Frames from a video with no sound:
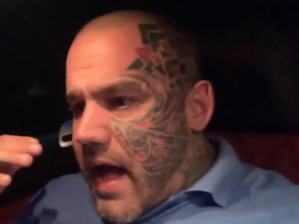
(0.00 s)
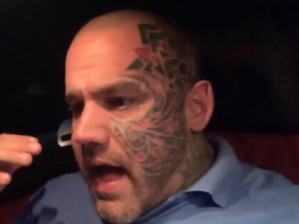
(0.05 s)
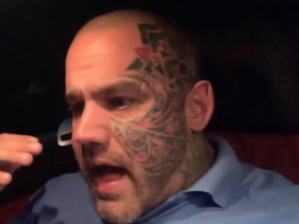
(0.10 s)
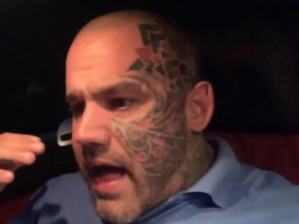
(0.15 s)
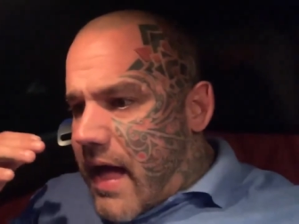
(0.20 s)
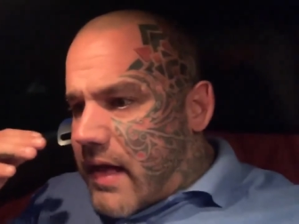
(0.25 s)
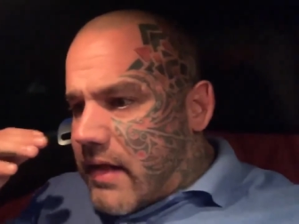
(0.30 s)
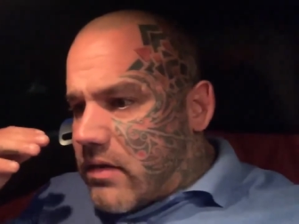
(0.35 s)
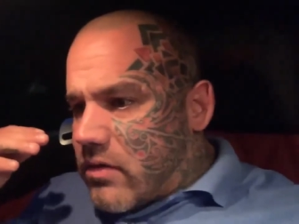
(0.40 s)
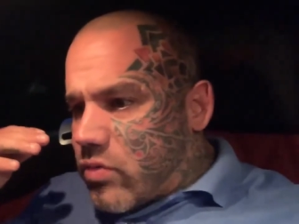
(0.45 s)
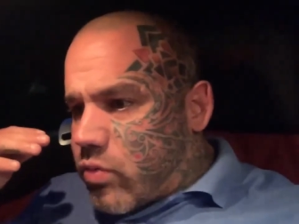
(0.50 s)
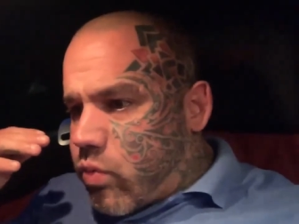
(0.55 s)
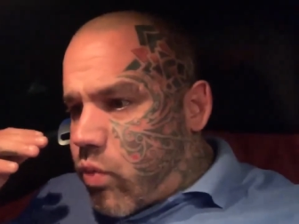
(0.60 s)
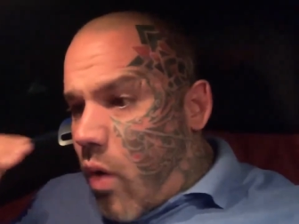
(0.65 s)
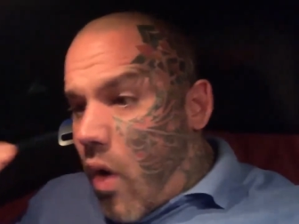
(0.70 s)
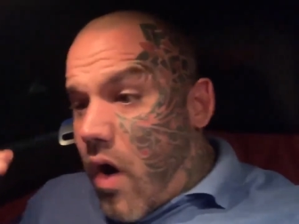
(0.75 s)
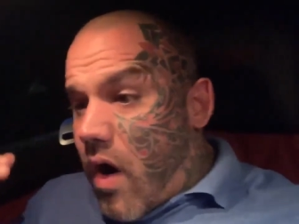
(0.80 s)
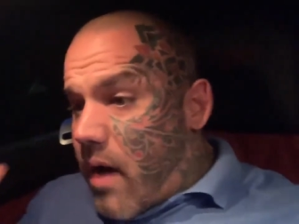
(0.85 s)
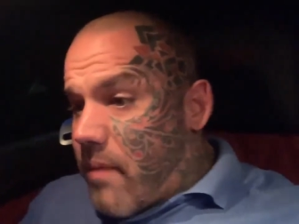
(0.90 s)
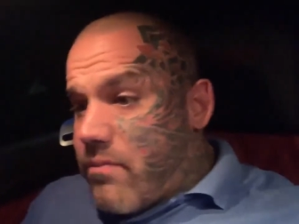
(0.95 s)
and
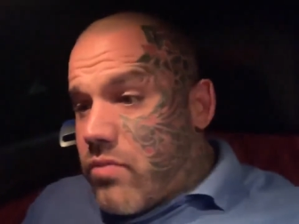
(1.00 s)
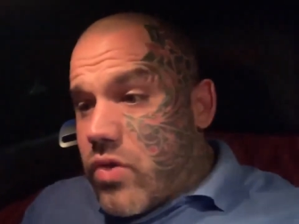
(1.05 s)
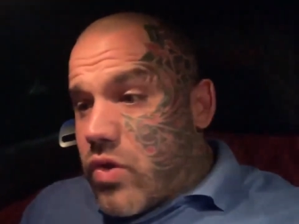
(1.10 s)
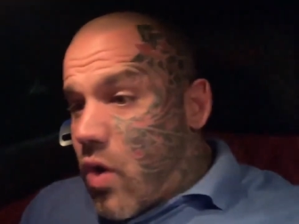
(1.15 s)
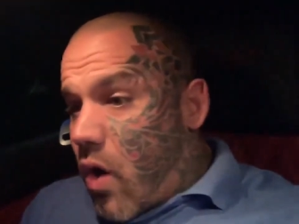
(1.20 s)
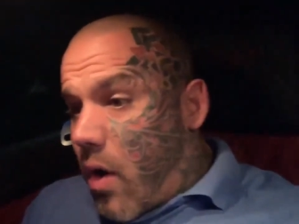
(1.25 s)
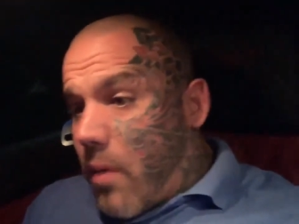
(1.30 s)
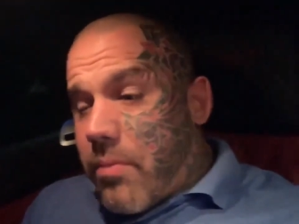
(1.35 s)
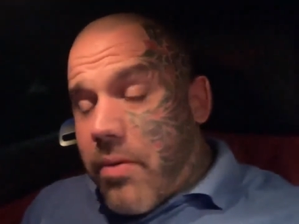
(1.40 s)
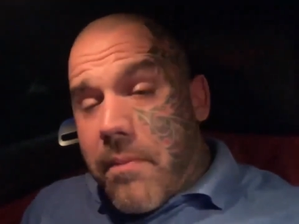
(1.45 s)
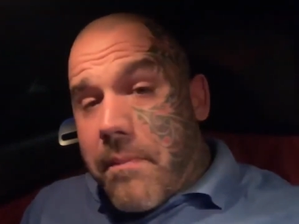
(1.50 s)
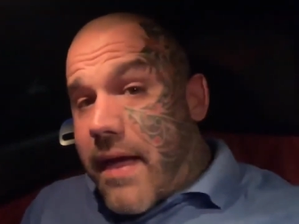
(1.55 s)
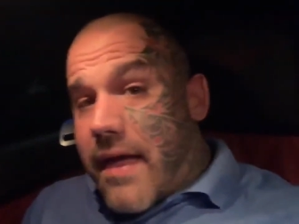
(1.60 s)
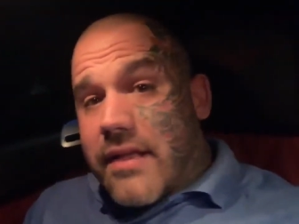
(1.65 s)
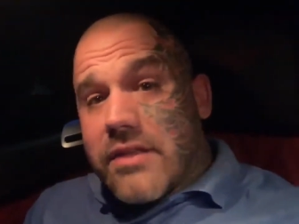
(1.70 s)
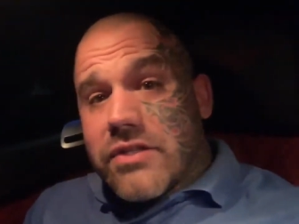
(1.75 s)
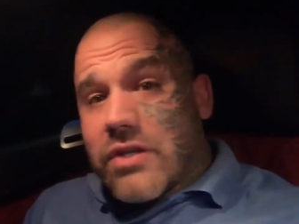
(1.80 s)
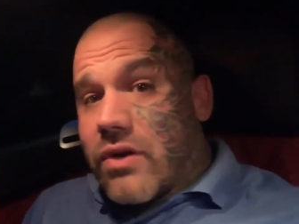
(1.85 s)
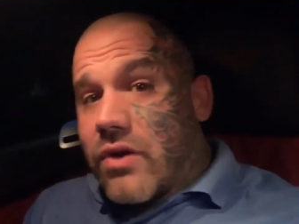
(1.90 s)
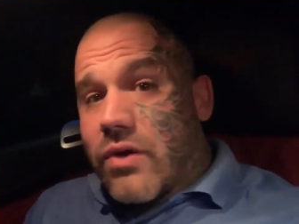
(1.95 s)
what I'm not
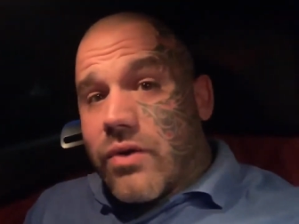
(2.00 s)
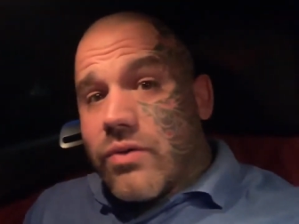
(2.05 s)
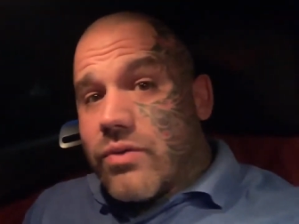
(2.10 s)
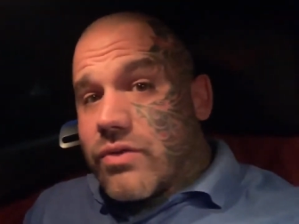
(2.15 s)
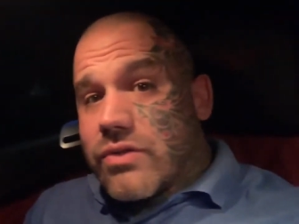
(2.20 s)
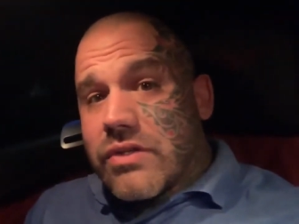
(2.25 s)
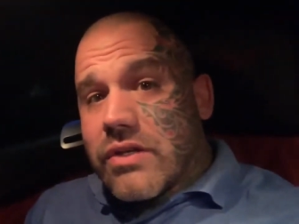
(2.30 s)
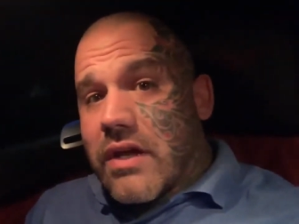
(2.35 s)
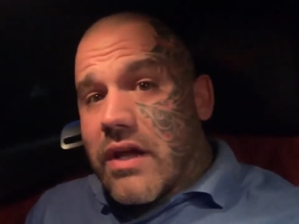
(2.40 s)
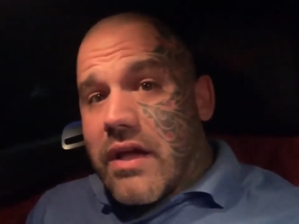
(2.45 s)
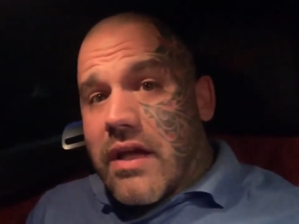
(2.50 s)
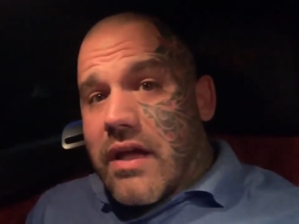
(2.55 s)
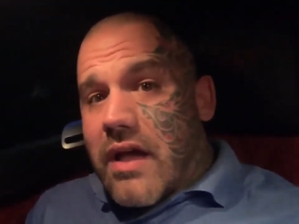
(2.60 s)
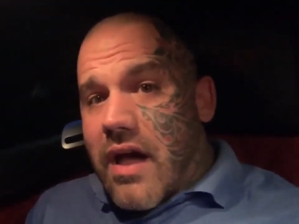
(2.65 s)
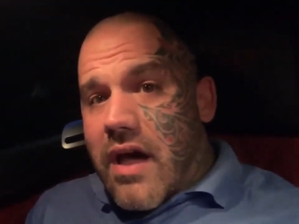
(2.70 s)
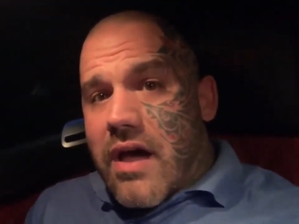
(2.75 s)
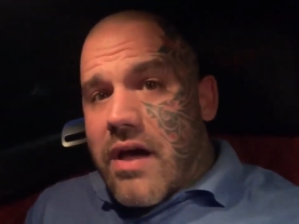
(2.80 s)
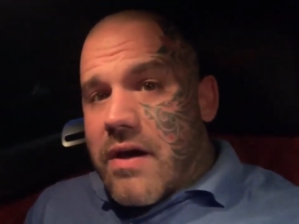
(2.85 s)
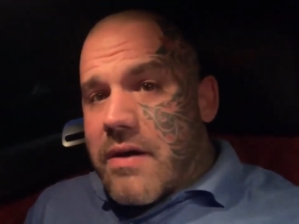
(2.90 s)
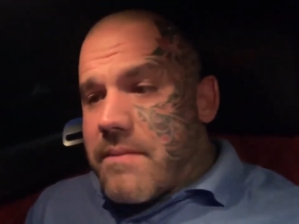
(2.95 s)
prepared to lose
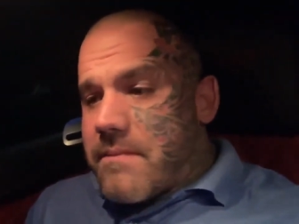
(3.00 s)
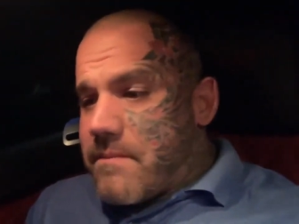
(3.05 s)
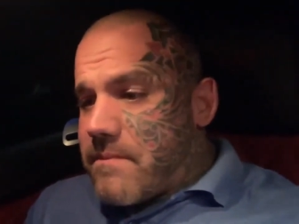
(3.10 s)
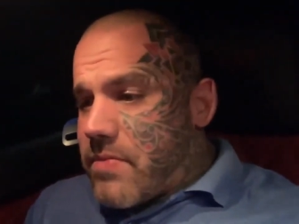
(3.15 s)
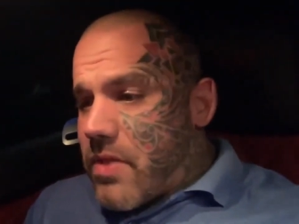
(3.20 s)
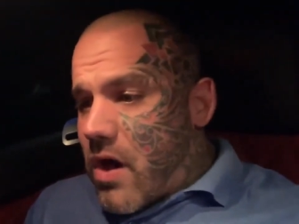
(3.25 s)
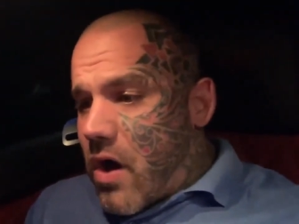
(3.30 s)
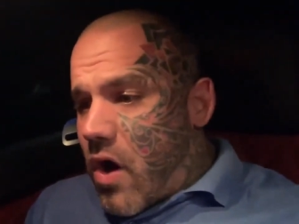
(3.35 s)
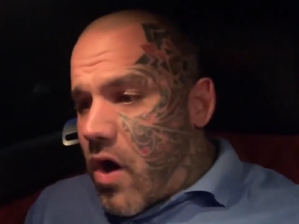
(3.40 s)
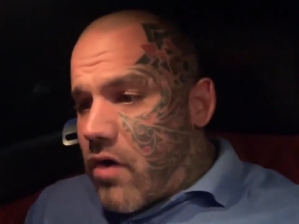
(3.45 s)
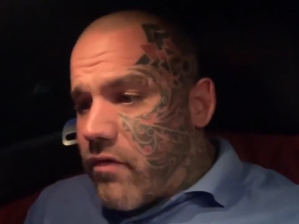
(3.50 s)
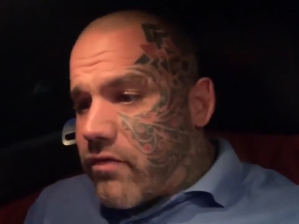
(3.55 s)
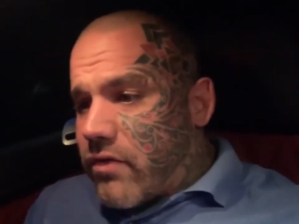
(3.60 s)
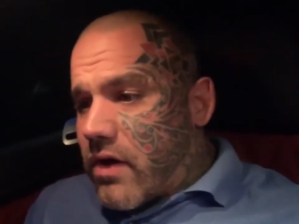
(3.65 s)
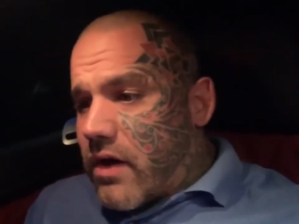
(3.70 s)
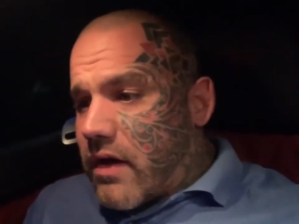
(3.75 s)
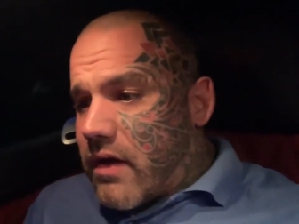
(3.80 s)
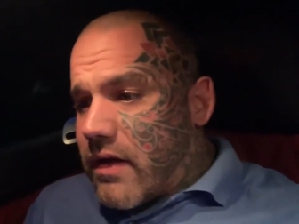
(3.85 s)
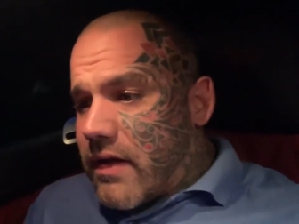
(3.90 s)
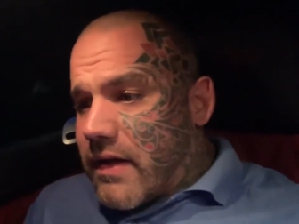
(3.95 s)

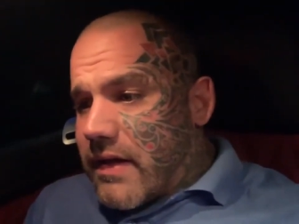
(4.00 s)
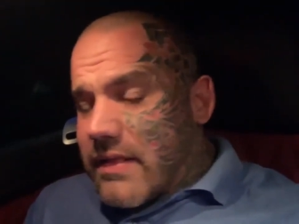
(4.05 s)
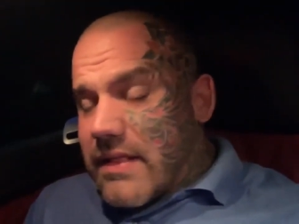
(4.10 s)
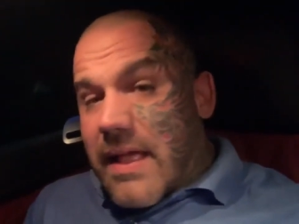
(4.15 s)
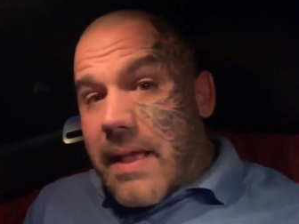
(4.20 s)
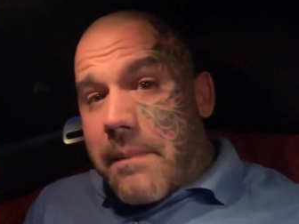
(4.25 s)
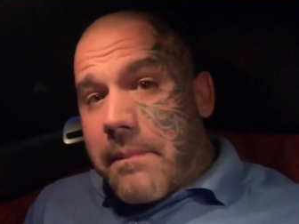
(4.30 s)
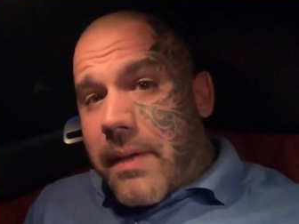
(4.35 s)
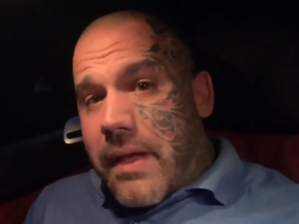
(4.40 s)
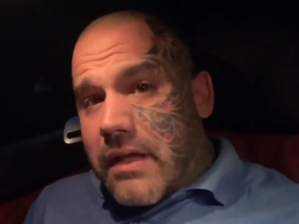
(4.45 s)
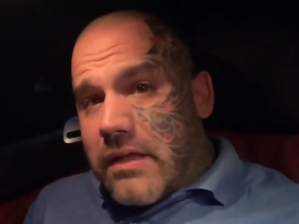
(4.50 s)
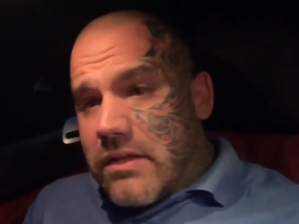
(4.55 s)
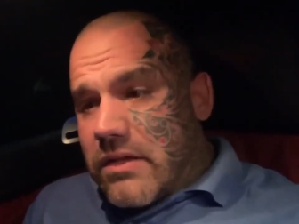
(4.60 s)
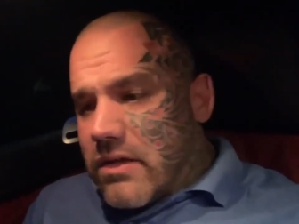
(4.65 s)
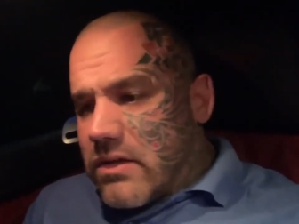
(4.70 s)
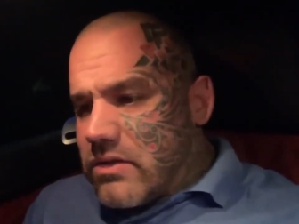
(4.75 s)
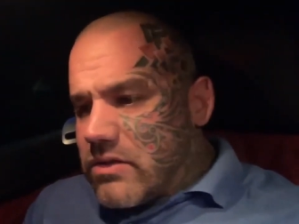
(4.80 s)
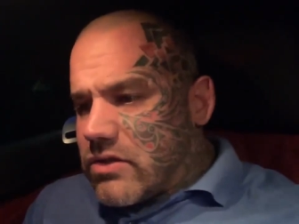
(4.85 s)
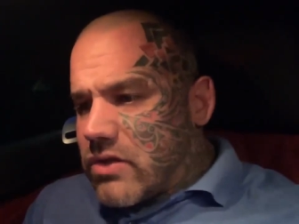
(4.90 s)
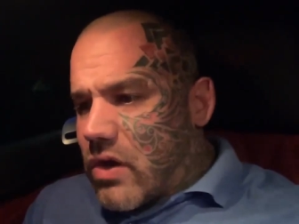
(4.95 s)
over the
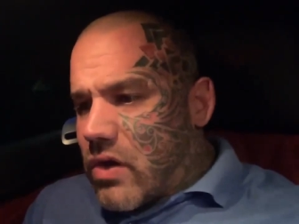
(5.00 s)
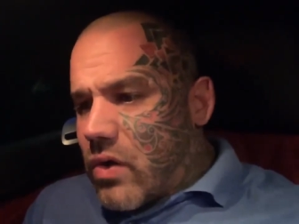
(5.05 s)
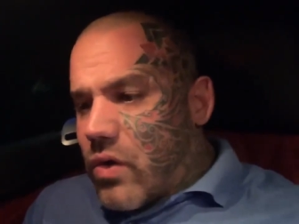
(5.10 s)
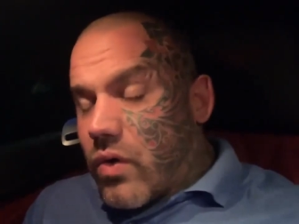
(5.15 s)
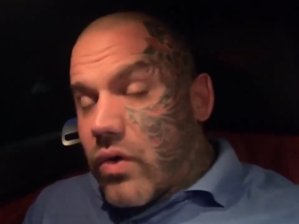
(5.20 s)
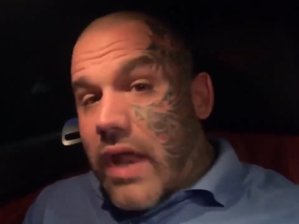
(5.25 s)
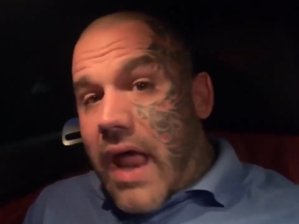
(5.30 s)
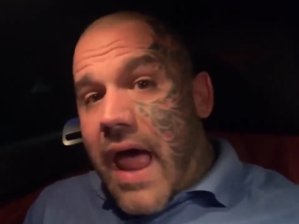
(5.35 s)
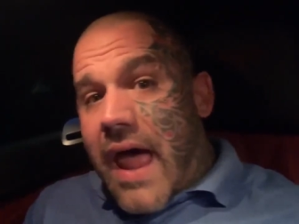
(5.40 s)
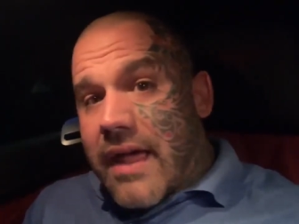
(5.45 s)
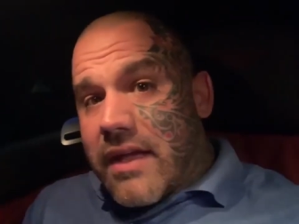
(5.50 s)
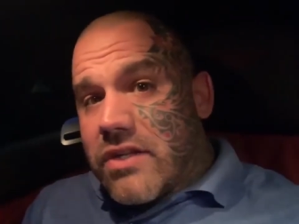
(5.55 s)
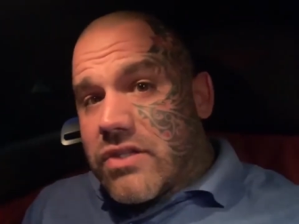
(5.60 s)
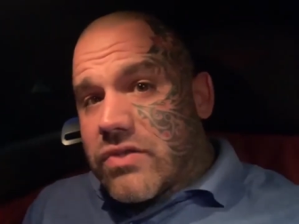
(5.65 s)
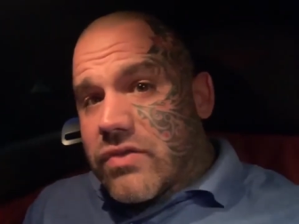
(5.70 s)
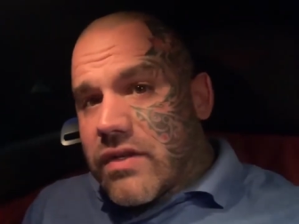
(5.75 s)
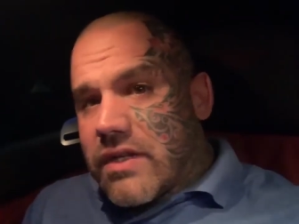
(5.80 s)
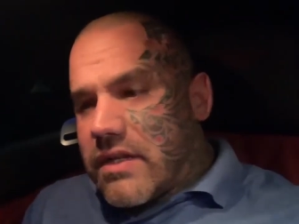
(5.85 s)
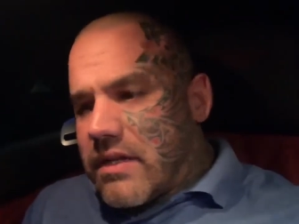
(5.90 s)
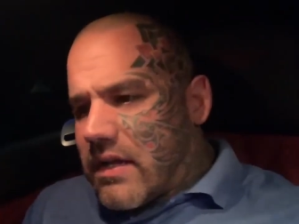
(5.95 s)
opinions or the
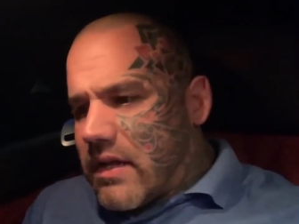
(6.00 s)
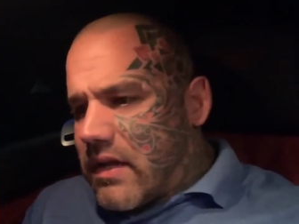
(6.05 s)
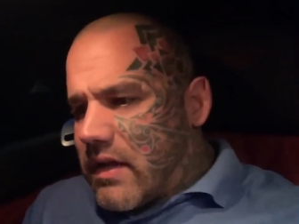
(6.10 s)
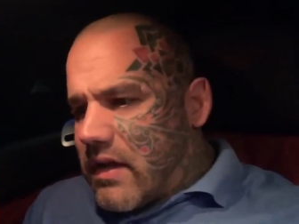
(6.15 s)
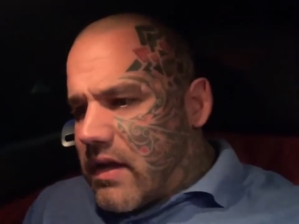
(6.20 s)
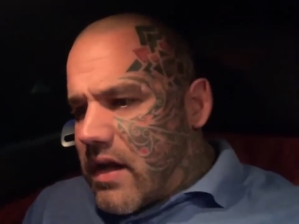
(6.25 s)
hatred